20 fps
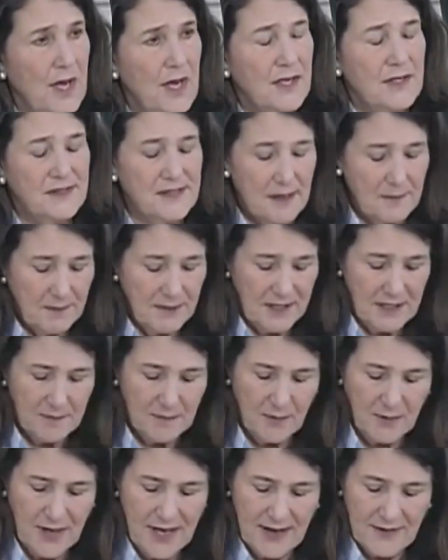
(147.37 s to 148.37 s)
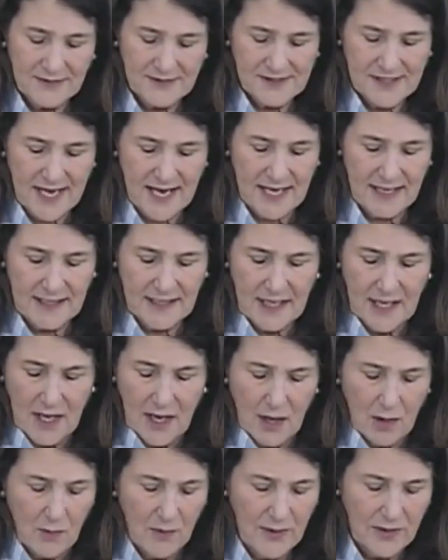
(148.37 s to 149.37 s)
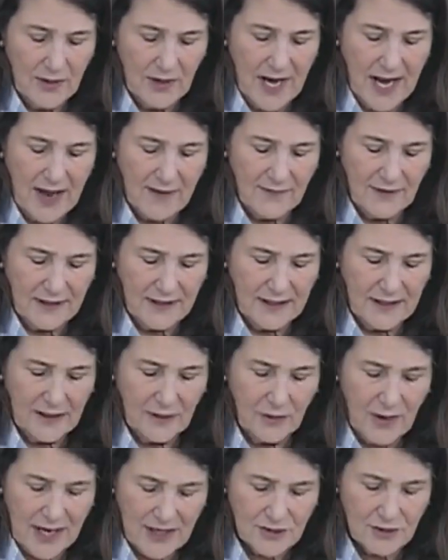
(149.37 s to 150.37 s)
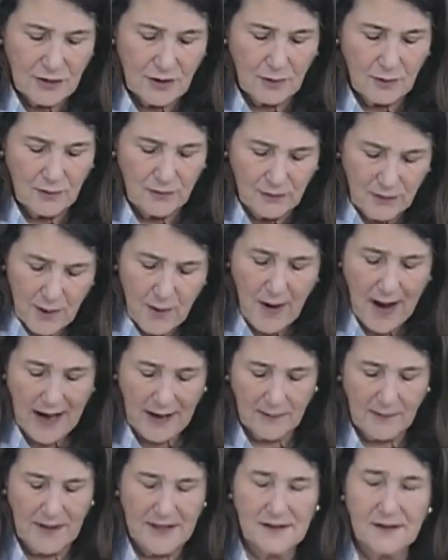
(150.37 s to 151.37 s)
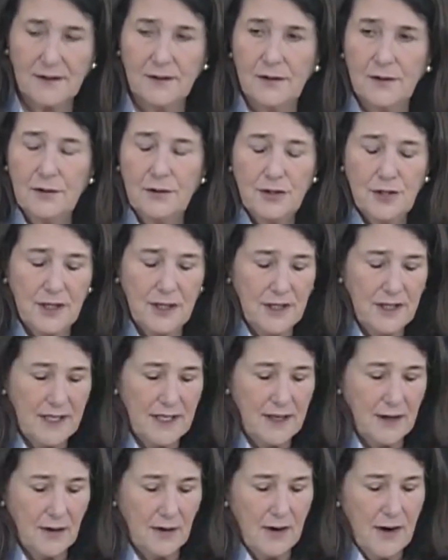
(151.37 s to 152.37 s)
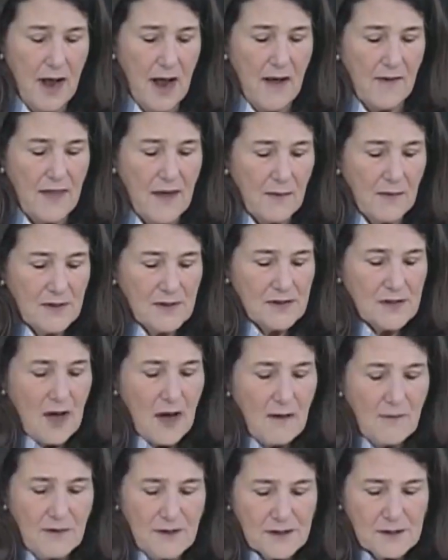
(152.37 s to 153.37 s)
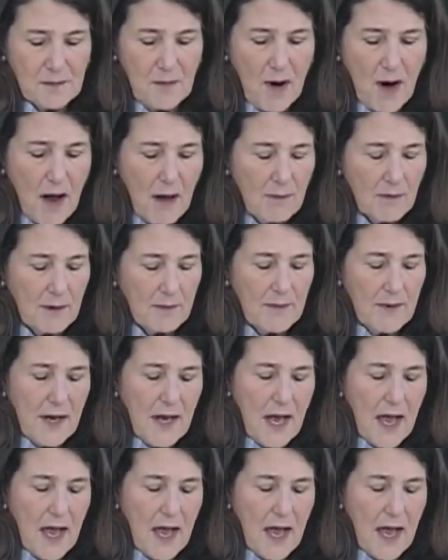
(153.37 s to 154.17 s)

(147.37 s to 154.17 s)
some people have said we could have a Congressional Review Act resolution here that would solve this problem.